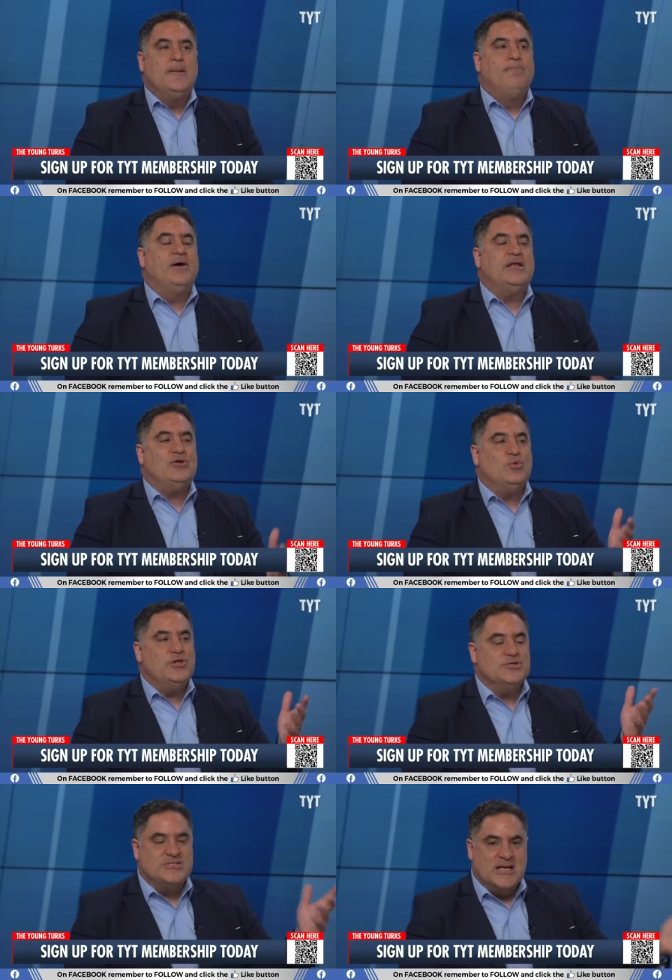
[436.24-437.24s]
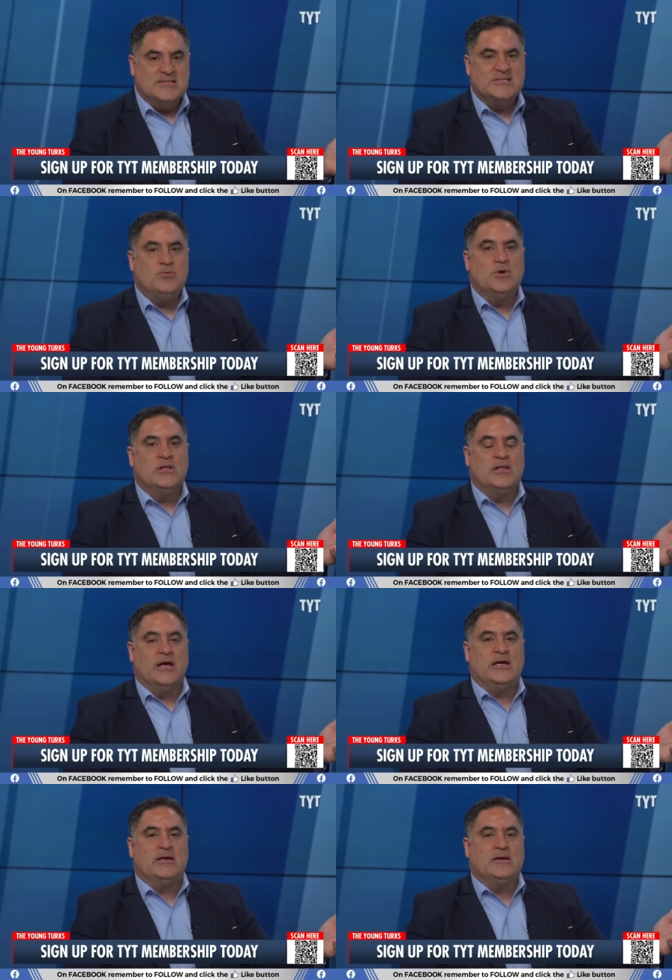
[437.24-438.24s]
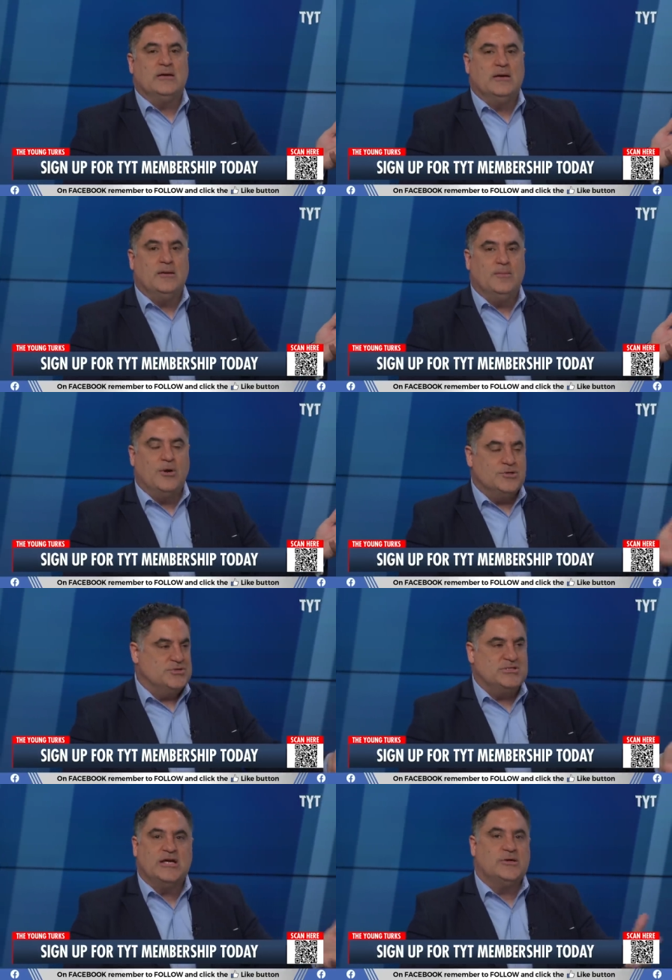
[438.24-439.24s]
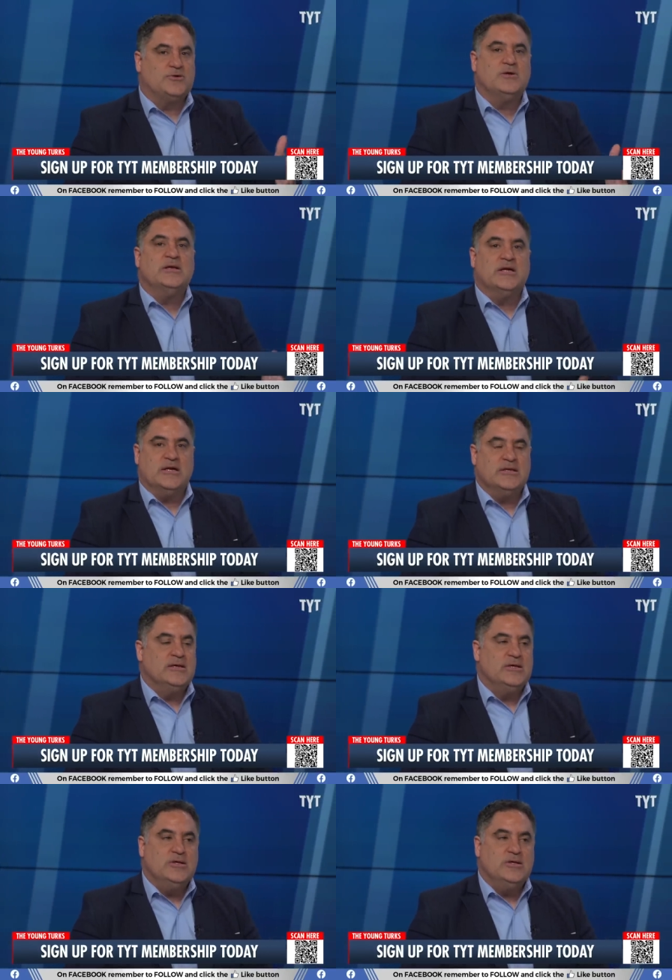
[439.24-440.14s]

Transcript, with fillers: But when you send someone like Marjorie Taylor Greene in,